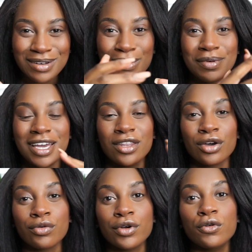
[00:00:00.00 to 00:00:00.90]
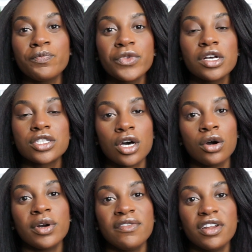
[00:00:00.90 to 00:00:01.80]
will be in the group.
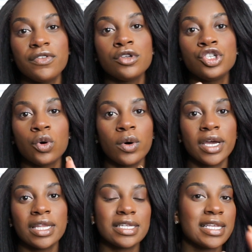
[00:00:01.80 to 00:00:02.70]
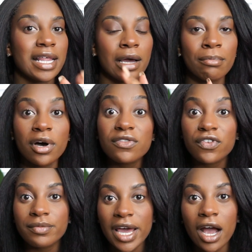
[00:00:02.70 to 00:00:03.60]
So even if you join, let's say like a month
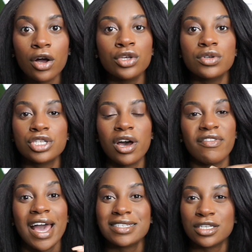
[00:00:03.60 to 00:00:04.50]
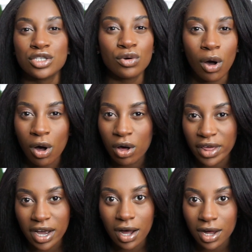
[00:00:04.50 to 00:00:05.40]
from now, you'll still have access to all
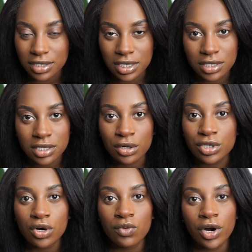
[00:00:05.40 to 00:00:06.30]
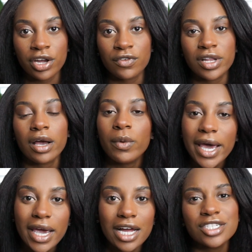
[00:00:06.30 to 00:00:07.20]
that content. So don't worry if you're like,
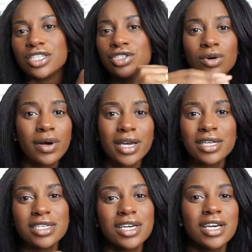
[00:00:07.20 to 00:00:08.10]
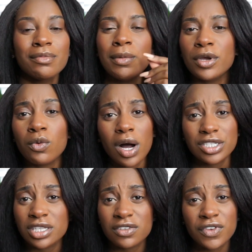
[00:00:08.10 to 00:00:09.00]
wait, I just joined. Maybe you're
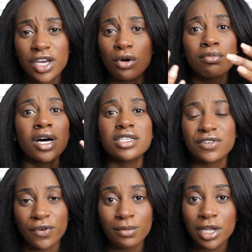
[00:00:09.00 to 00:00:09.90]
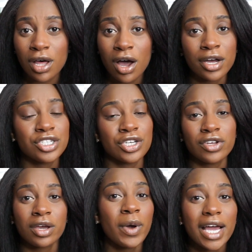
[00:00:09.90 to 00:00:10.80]
watching this video months from the launch and you're
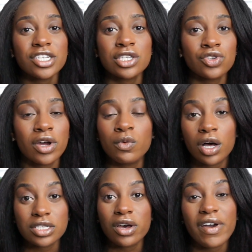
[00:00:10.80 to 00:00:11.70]
like, wait, I just joined. Well, I still have